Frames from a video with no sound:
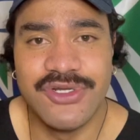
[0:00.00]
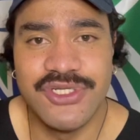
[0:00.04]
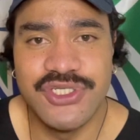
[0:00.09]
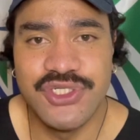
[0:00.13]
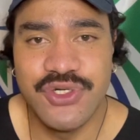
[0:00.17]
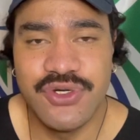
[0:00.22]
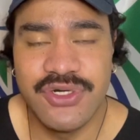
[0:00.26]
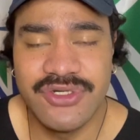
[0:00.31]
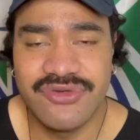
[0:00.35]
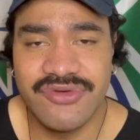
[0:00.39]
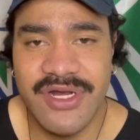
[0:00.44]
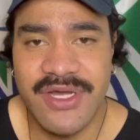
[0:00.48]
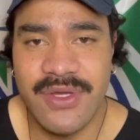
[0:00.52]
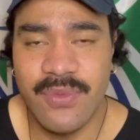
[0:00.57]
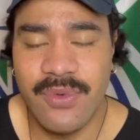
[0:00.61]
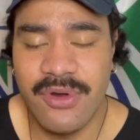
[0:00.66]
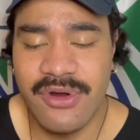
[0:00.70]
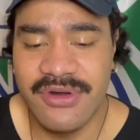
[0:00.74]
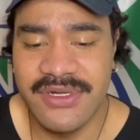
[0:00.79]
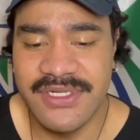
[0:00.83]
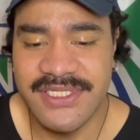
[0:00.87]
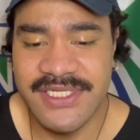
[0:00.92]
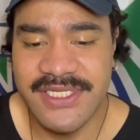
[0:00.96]
George, right,
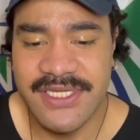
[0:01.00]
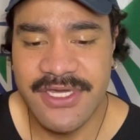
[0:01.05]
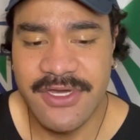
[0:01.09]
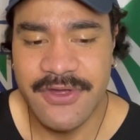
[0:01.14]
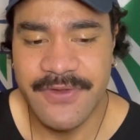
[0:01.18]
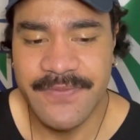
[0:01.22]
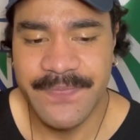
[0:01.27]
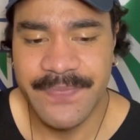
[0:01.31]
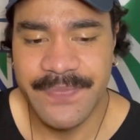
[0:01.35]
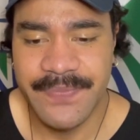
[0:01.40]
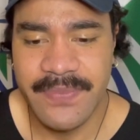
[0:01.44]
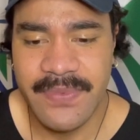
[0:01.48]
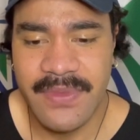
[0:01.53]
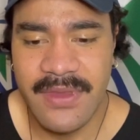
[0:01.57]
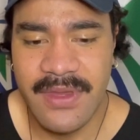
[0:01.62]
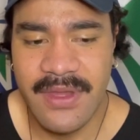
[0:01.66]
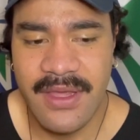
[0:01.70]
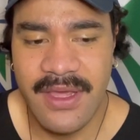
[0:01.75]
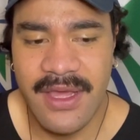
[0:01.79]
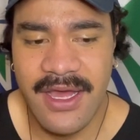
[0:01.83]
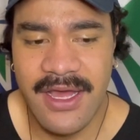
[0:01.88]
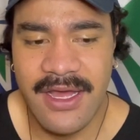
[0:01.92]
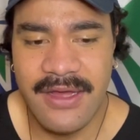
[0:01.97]
Warrior CEO.
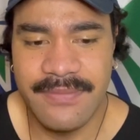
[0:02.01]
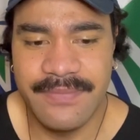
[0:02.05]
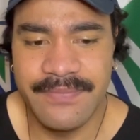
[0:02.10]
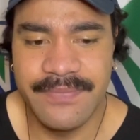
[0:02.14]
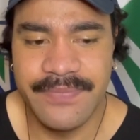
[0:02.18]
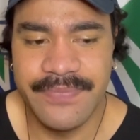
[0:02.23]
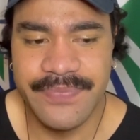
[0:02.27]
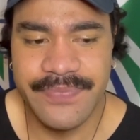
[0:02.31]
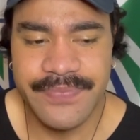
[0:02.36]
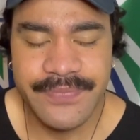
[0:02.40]
Then